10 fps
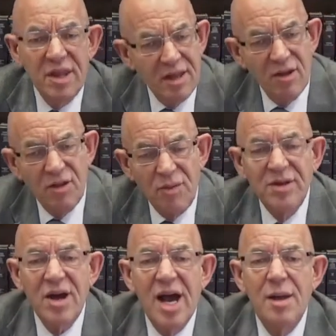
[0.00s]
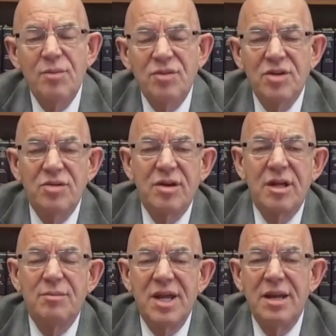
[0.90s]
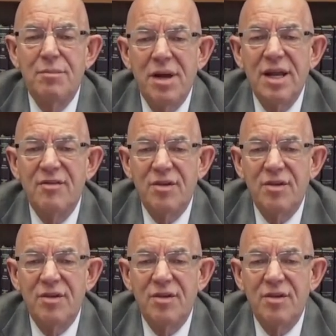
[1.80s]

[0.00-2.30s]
the other 3 times that you can obtain money